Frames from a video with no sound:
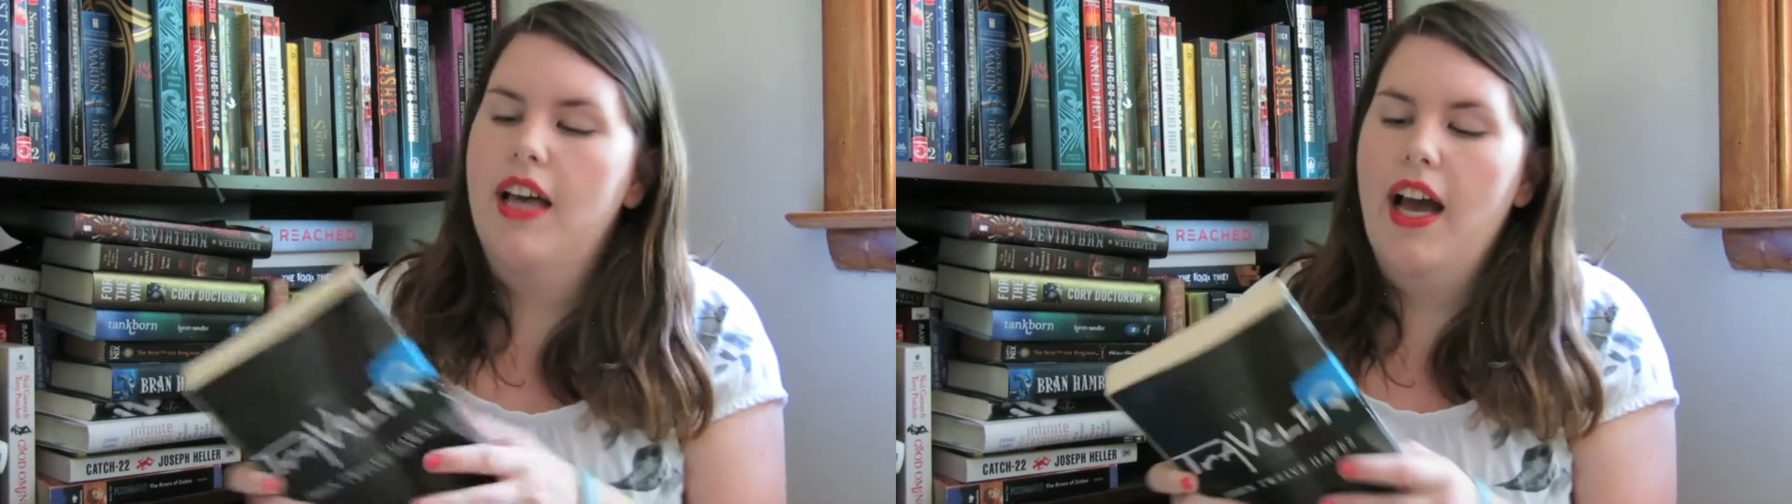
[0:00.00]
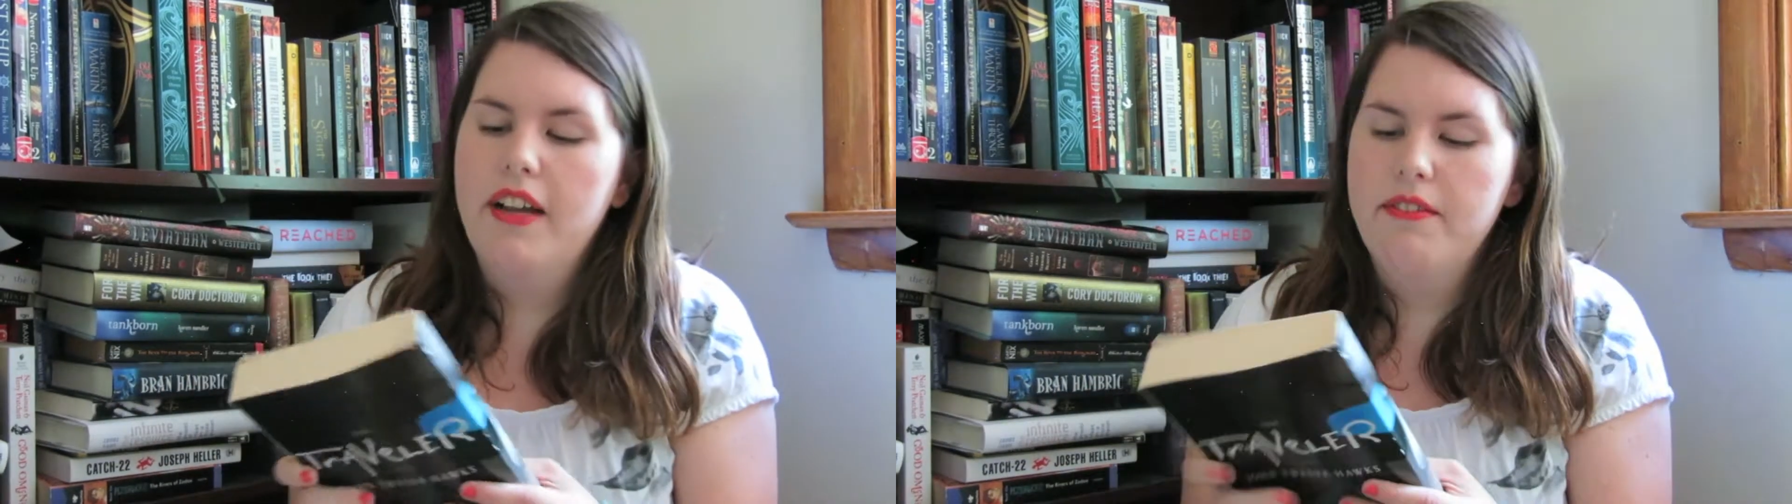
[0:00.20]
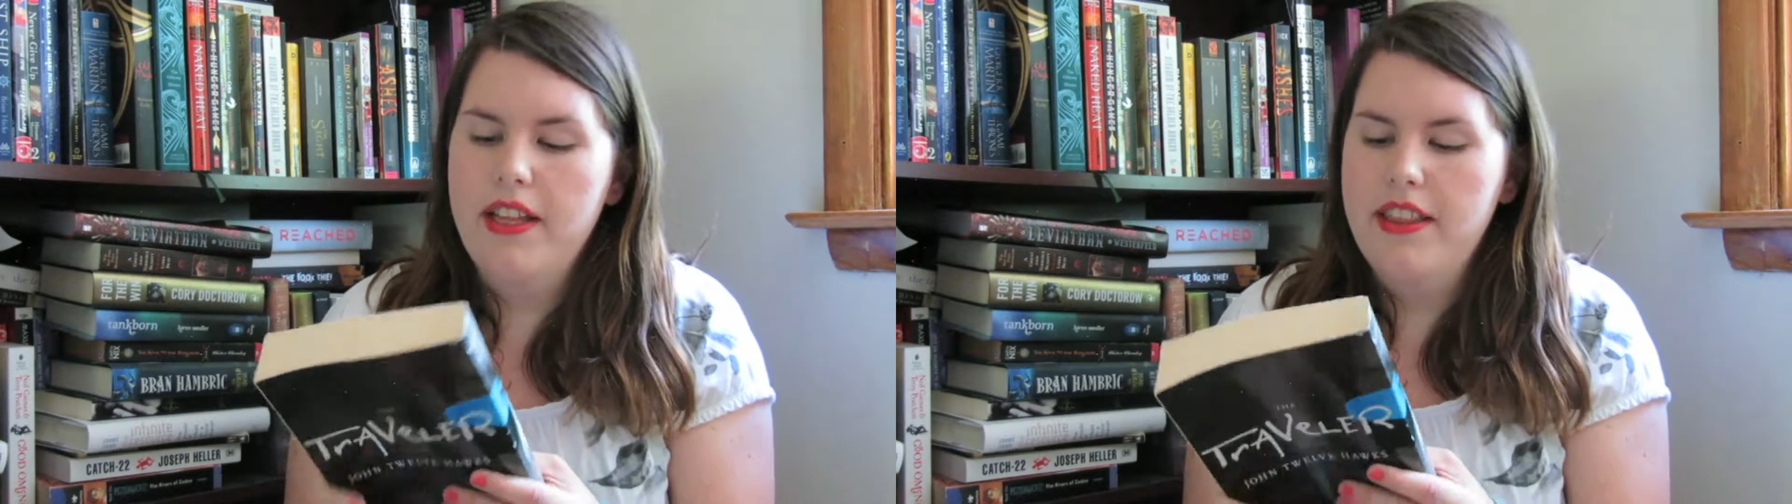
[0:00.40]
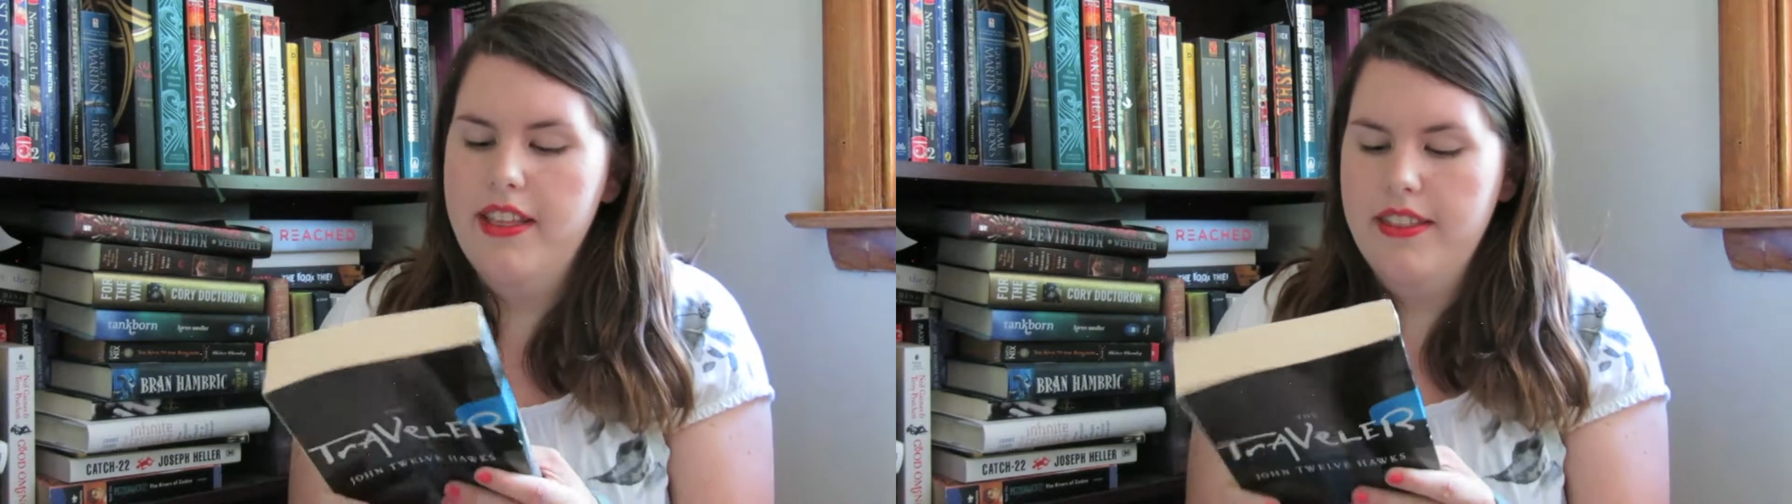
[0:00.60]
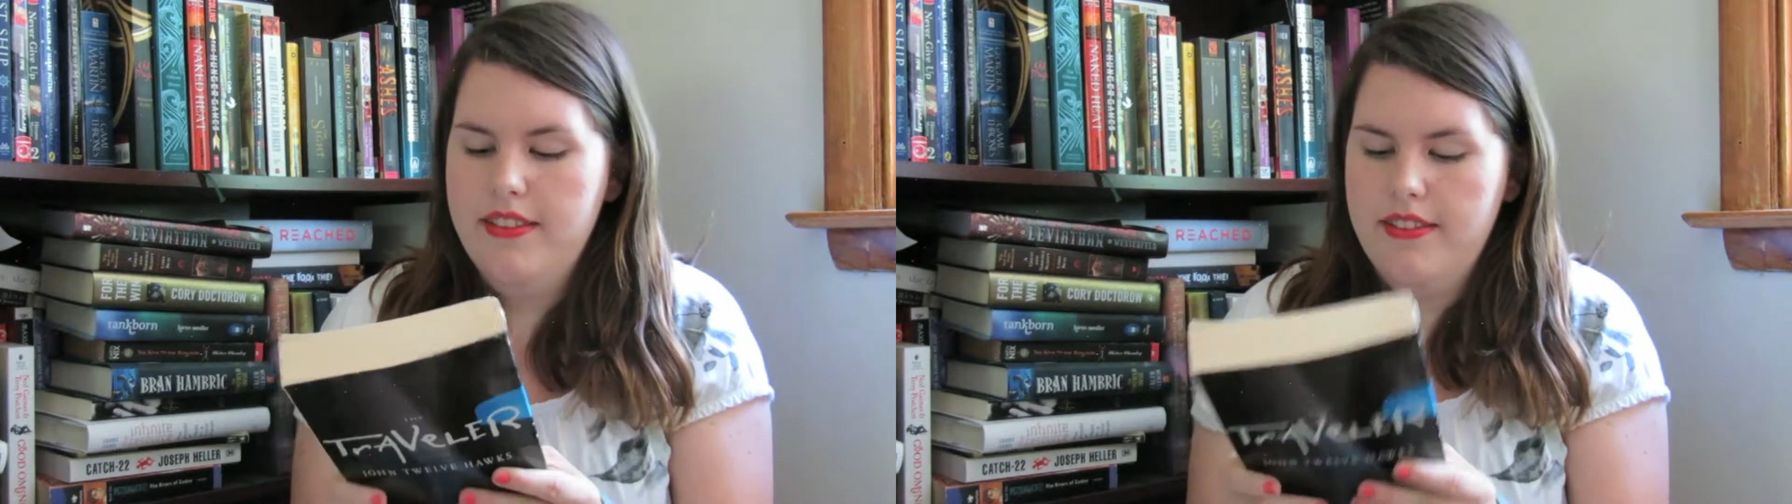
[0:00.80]
I read
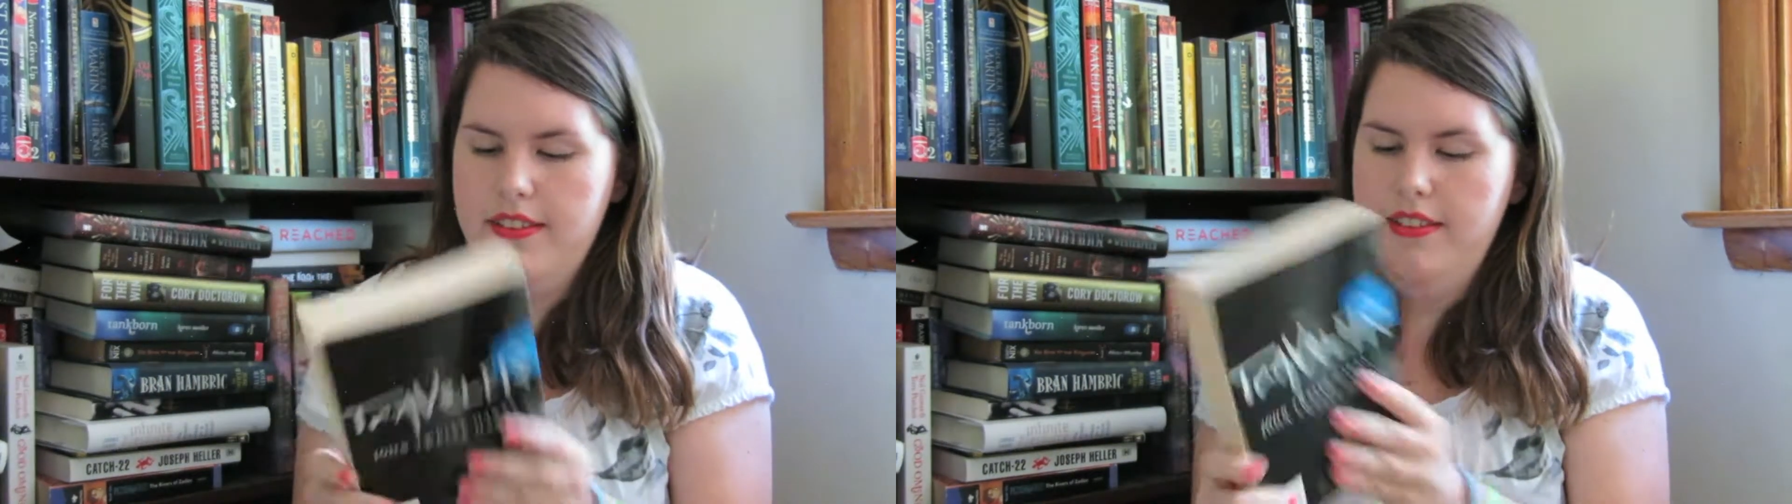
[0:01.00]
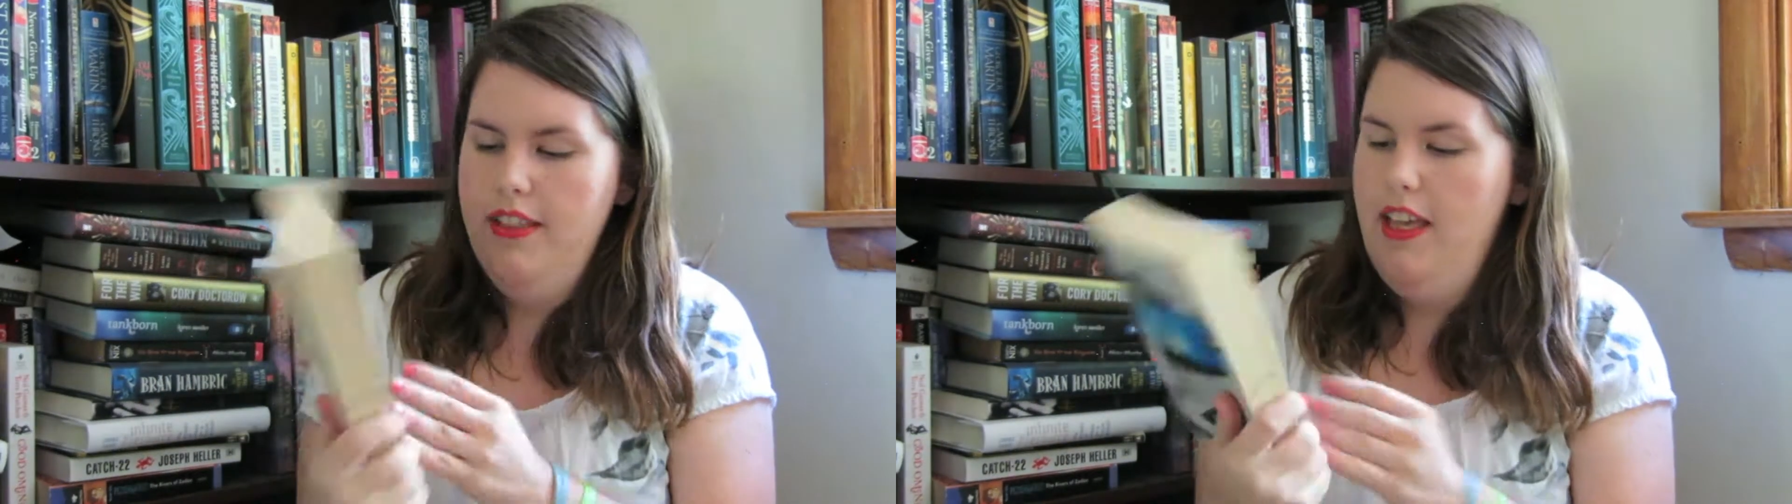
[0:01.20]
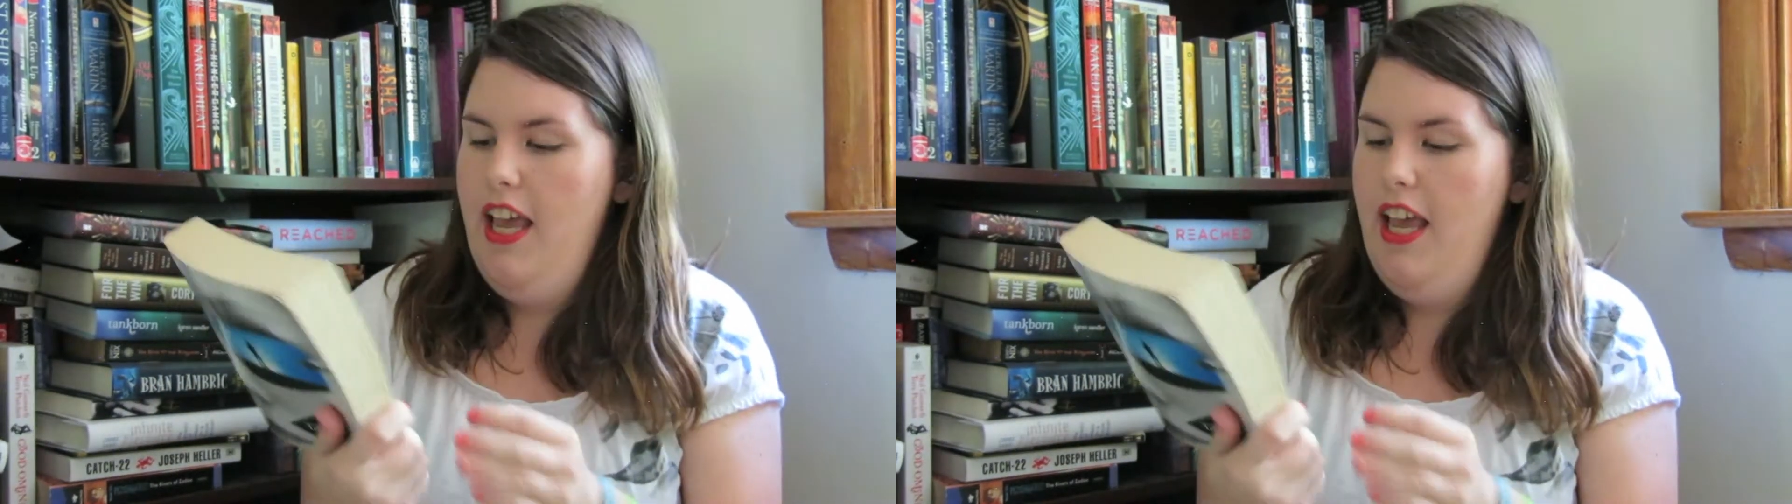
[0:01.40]
this